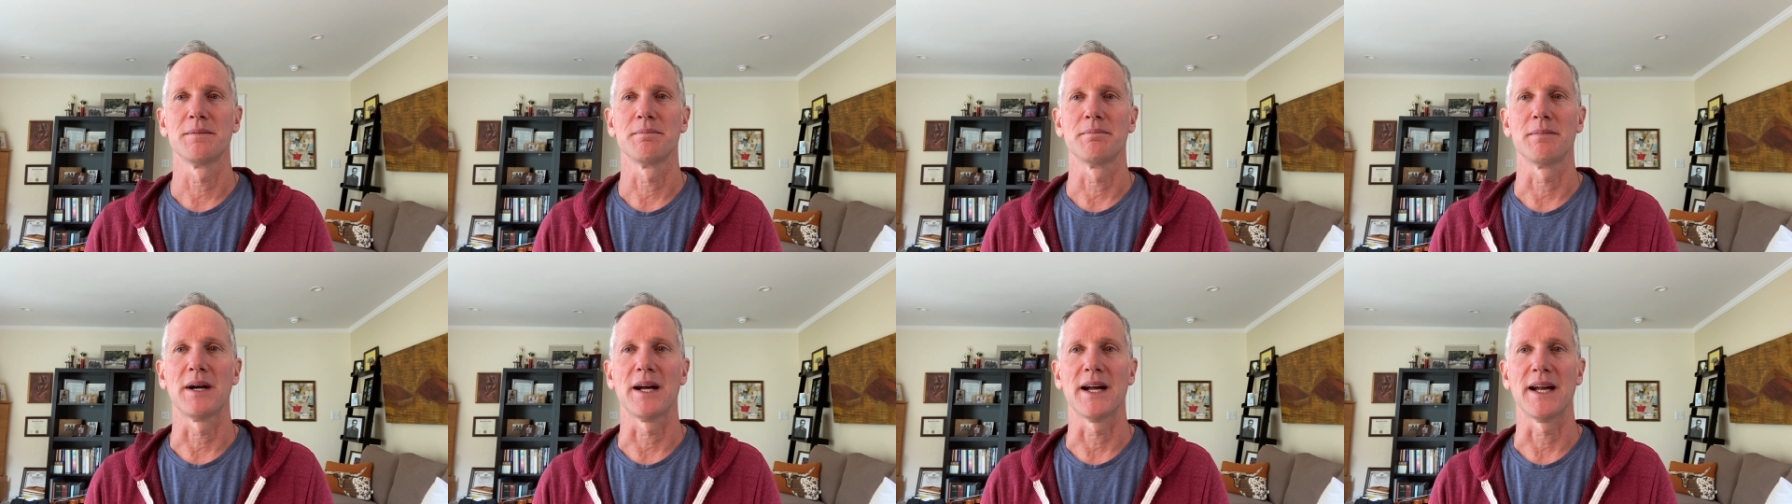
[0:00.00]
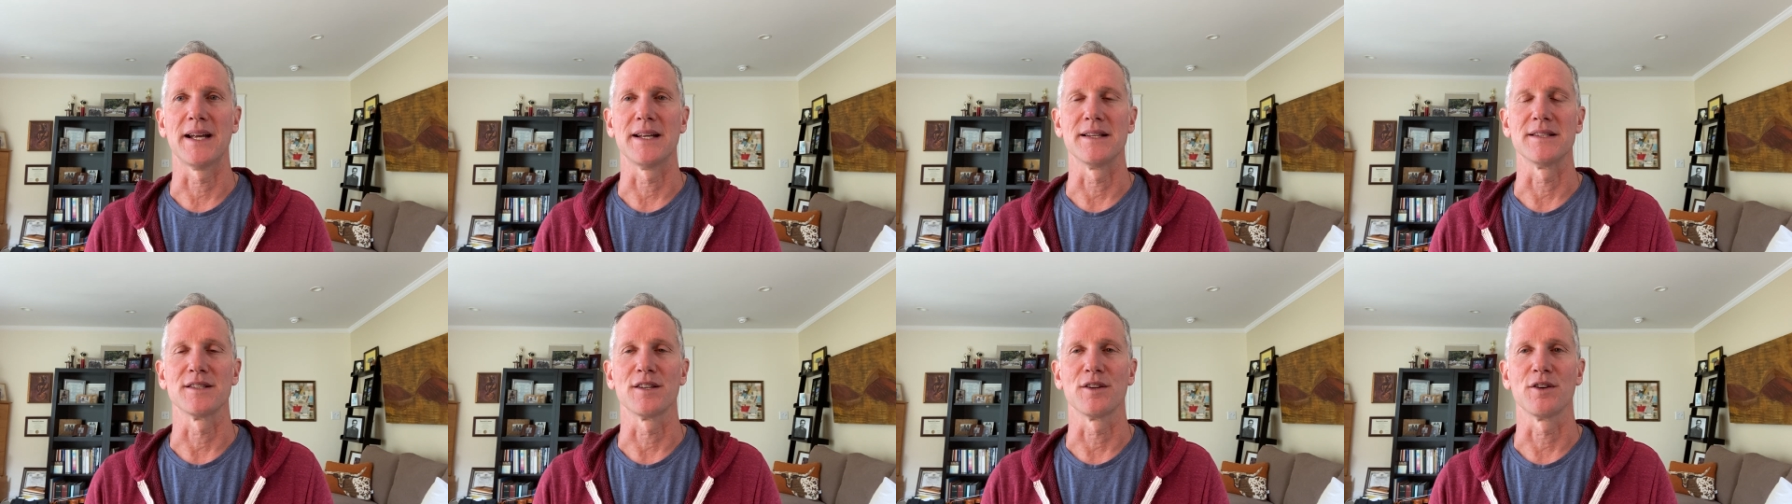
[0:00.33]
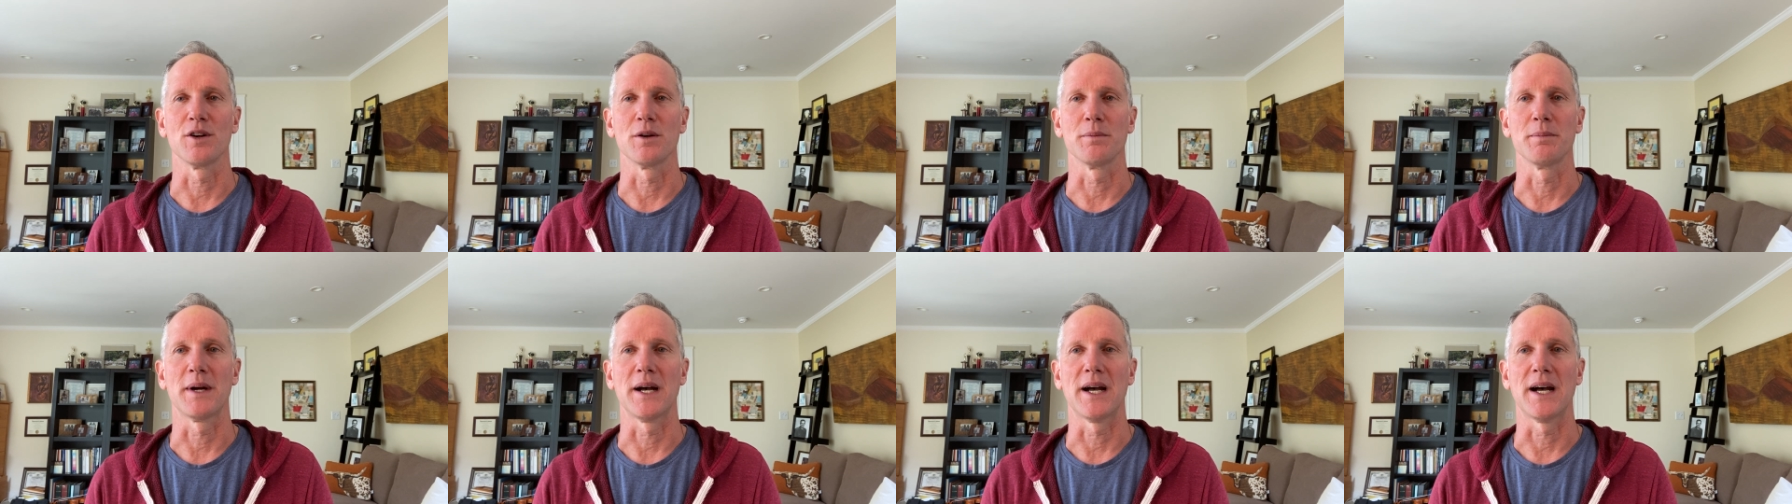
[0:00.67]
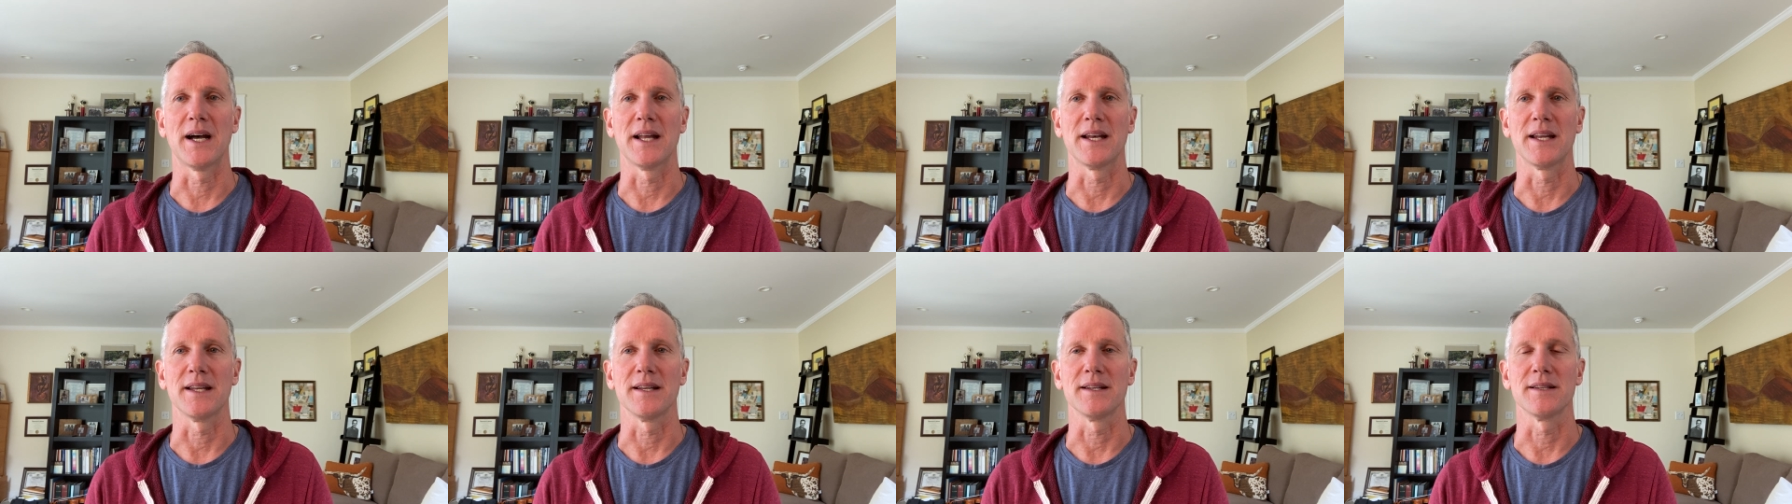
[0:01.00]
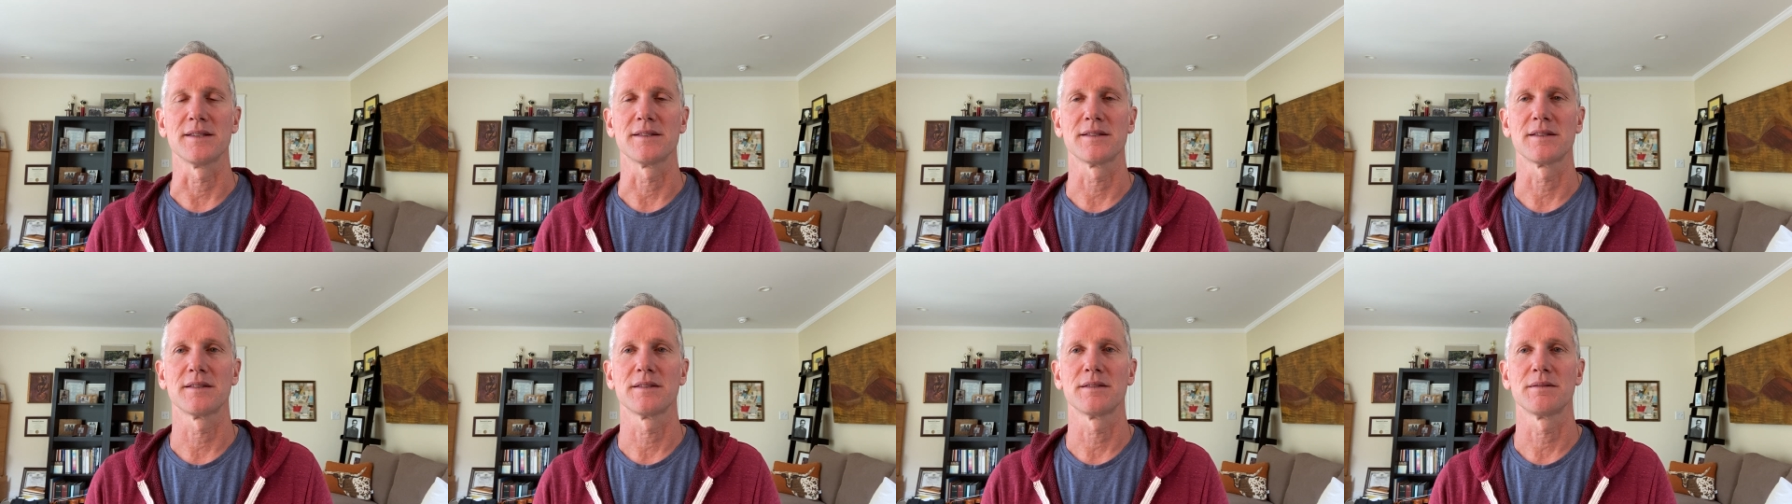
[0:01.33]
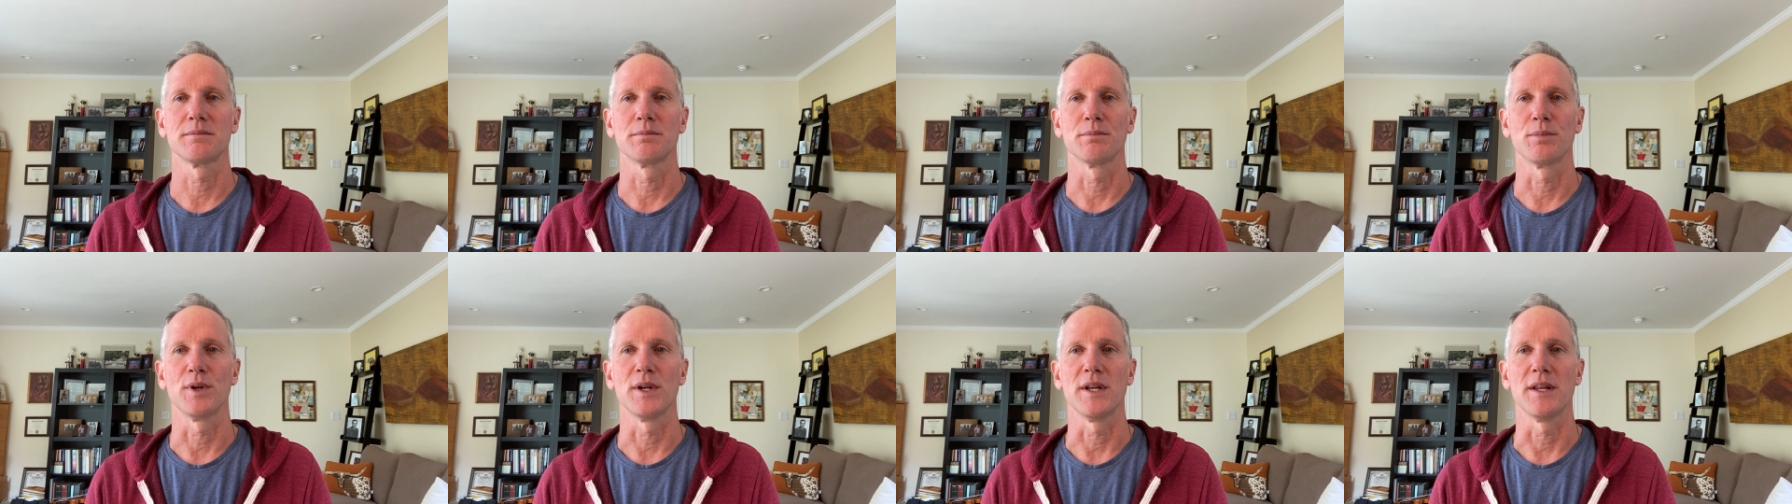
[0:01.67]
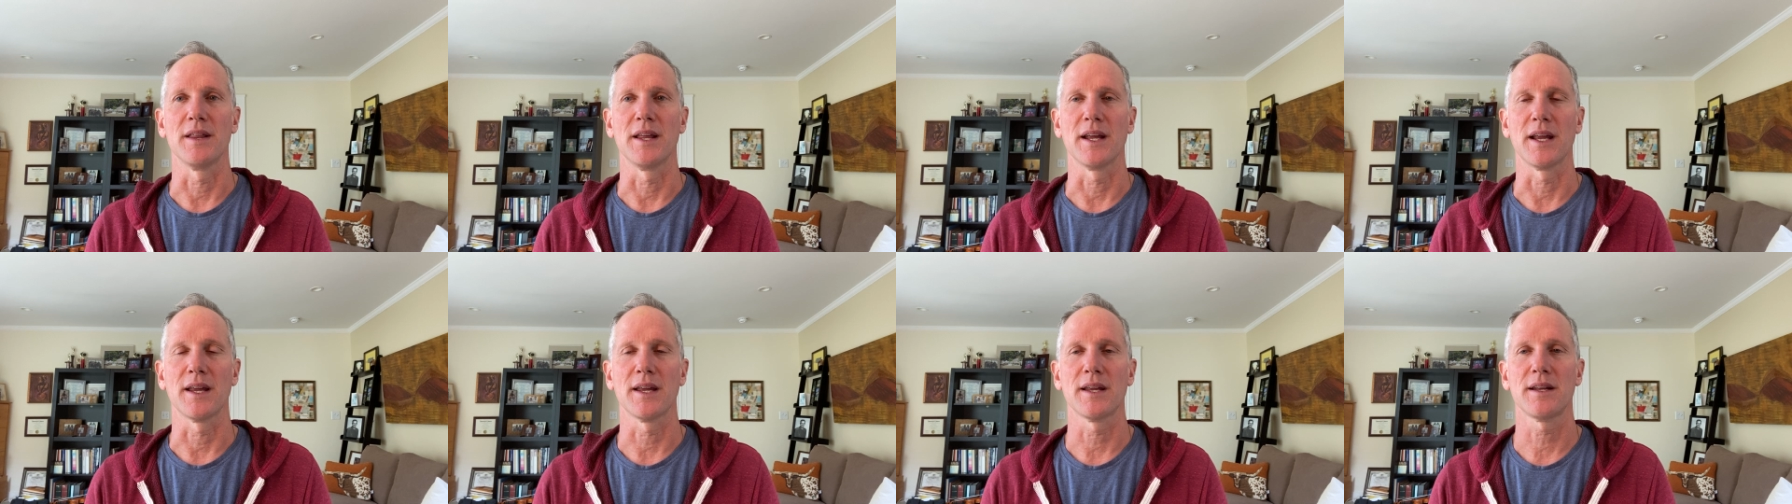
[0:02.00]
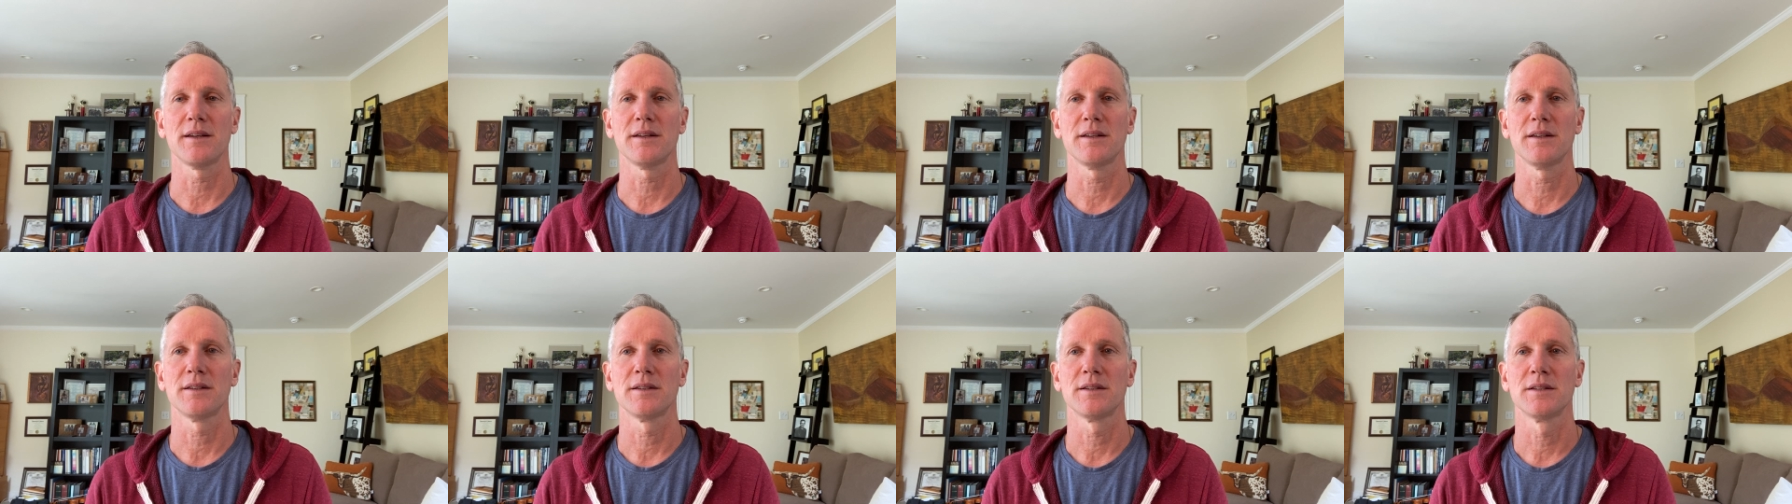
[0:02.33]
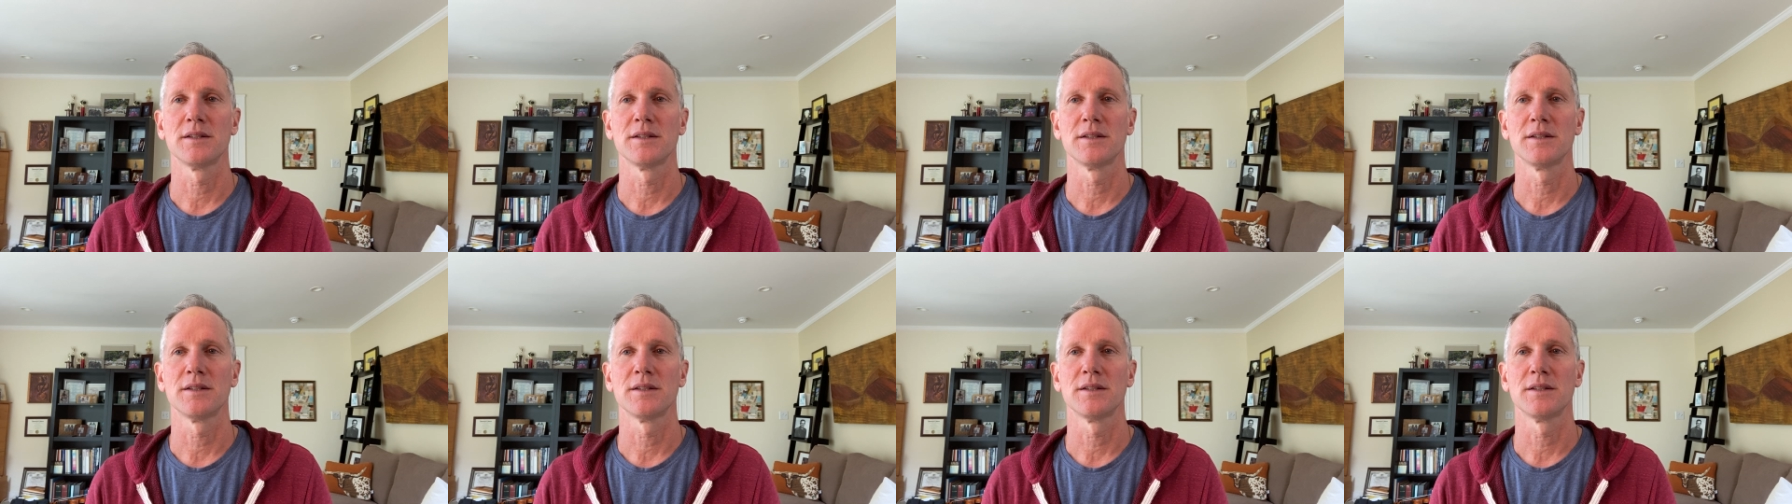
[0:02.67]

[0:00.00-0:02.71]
minds and our bodies. Breathing in.